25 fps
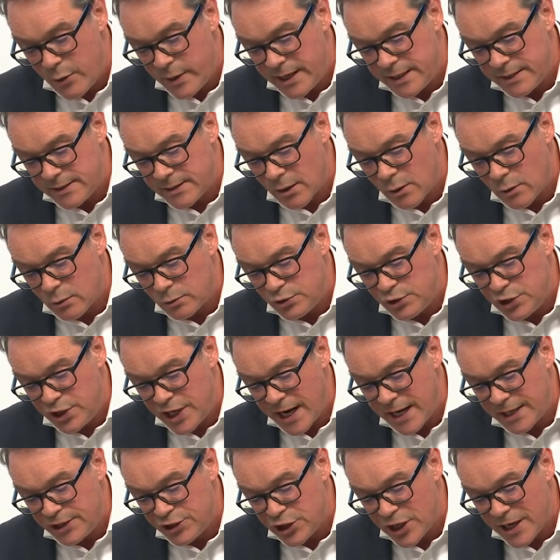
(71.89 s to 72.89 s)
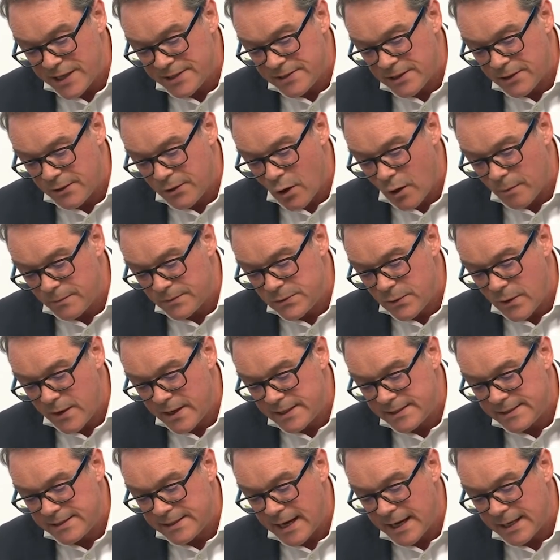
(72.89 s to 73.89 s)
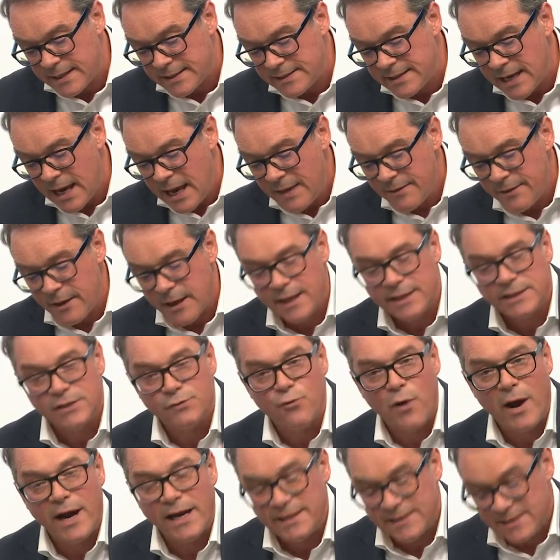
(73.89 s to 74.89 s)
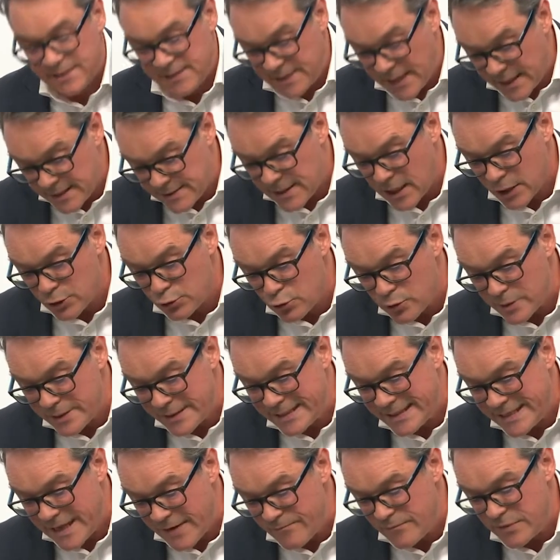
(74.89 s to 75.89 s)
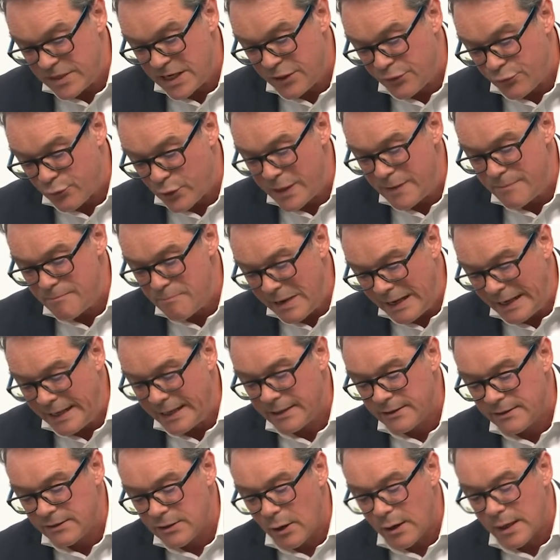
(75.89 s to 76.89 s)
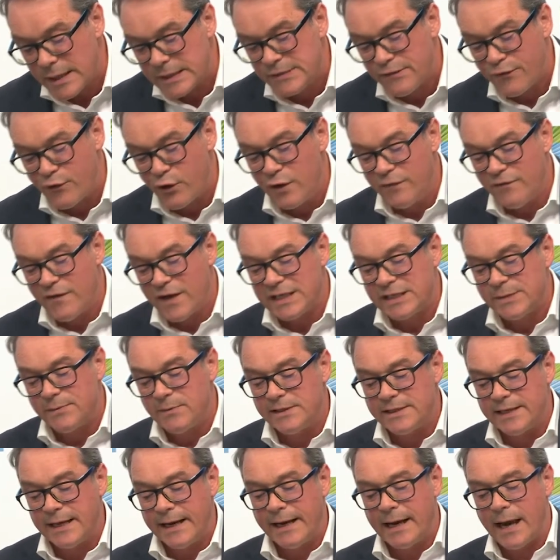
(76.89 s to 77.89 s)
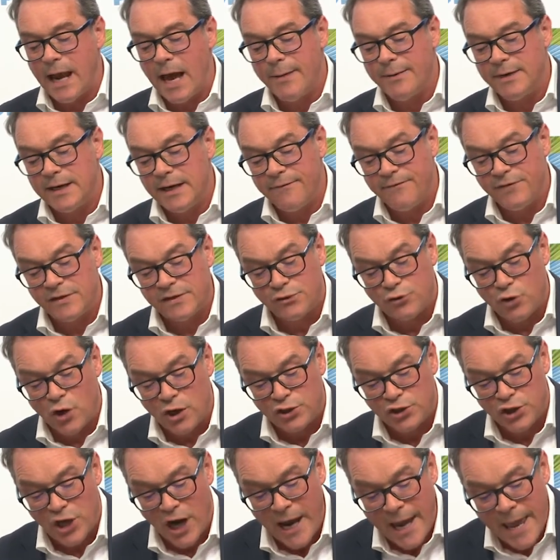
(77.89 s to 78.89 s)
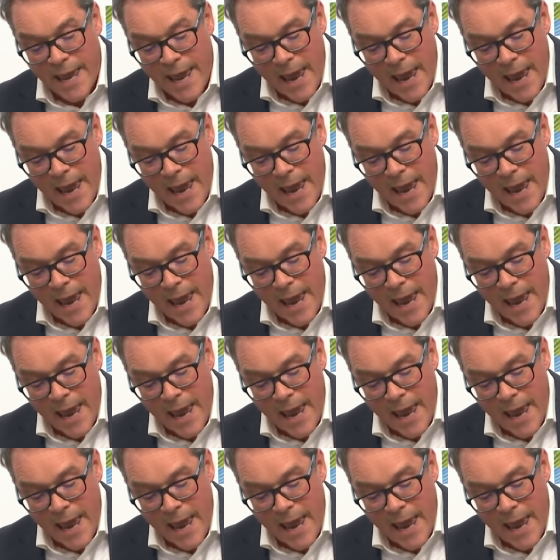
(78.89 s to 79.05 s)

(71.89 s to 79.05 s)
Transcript: He told GHS at COP26 that it's raised $673 million for investments in climate infrastructure